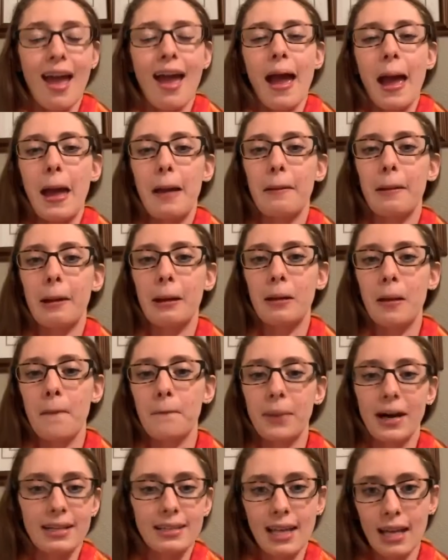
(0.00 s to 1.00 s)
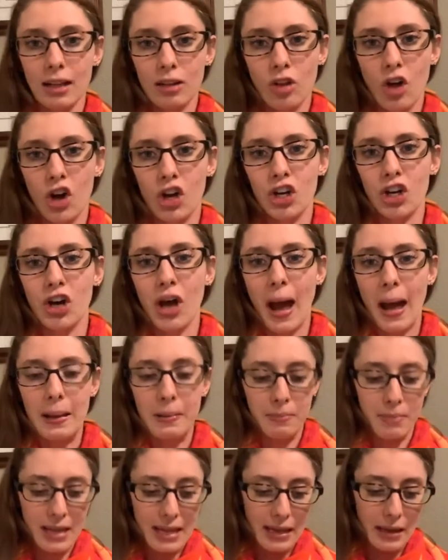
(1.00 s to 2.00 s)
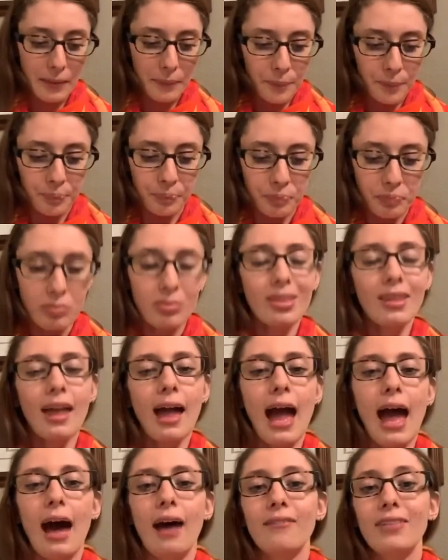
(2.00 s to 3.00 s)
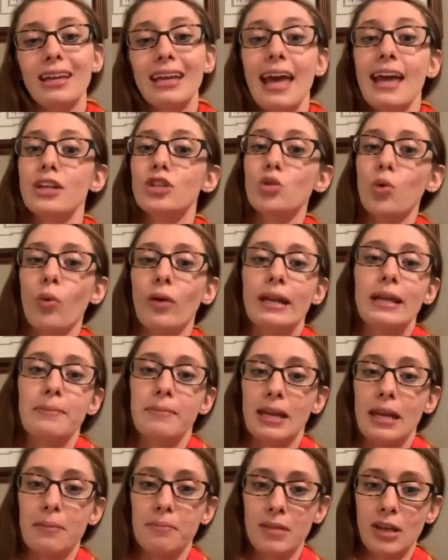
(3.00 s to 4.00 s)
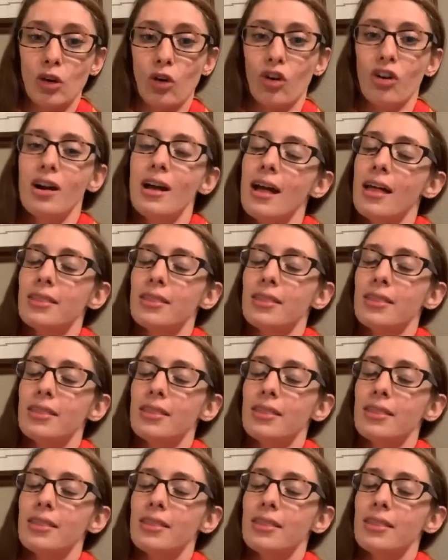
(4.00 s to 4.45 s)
And by take longer, I mean having a 20-minute meal.